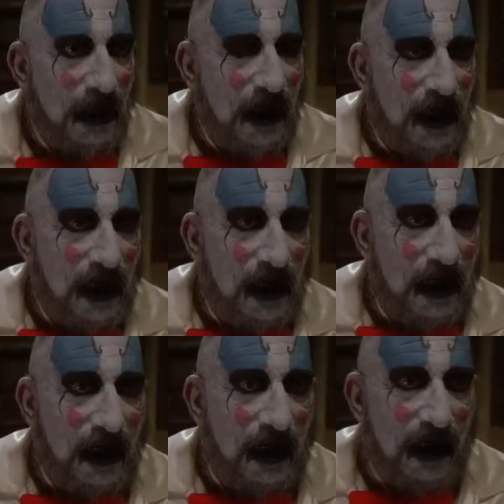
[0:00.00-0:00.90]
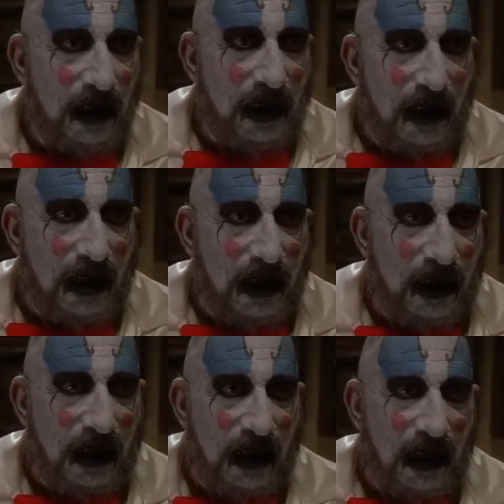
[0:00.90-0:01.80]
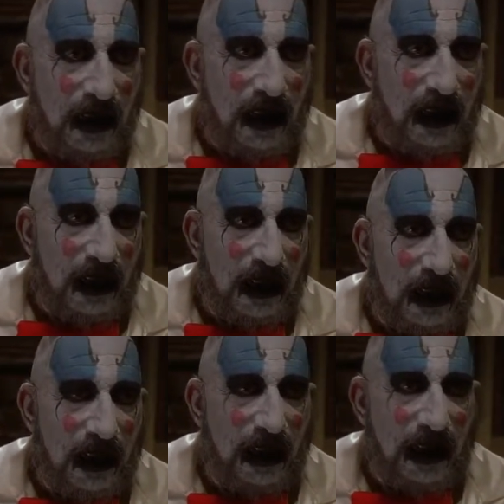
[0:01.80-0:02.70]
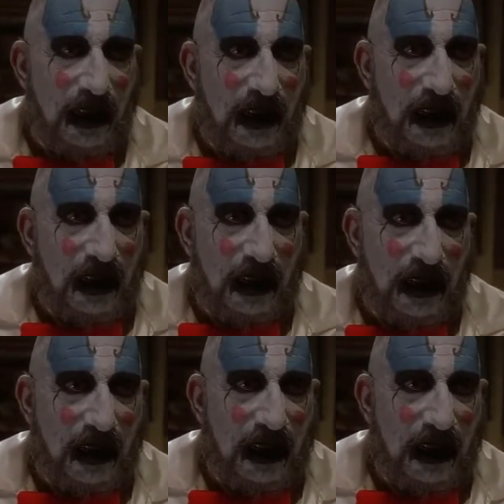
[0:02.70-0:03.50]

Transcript: I'm gonna count to ten, and you're gonna hand over all the cash,